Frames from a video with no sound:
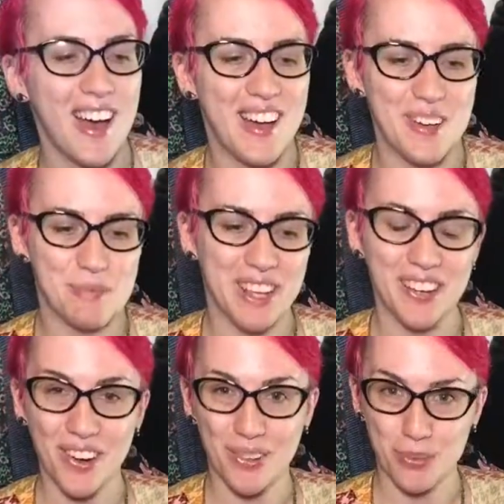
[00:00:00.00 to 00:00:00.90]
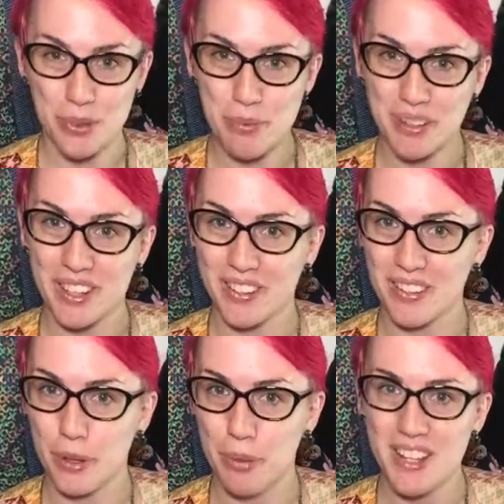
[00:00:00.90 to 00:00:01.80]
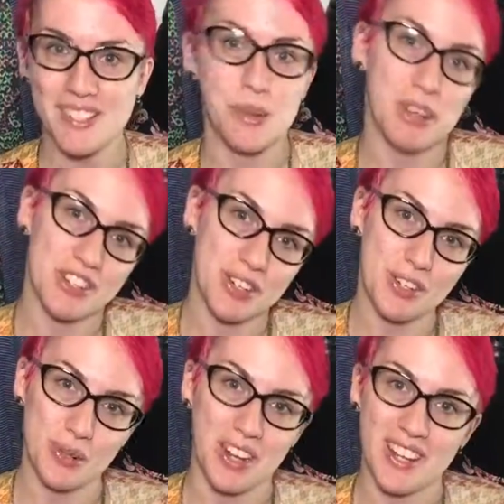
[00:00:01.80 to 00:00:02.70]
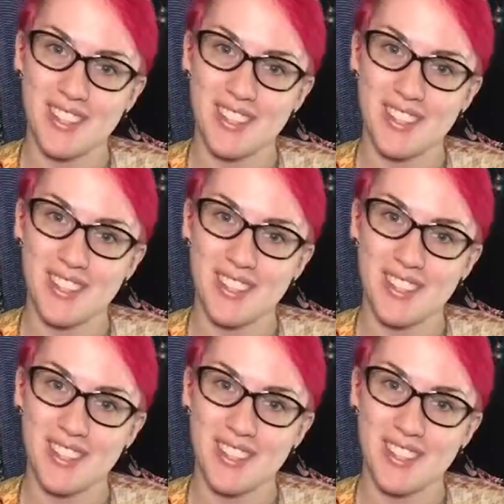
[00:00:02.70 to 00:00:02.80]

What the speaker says: in our group a little bit. So make sure you join.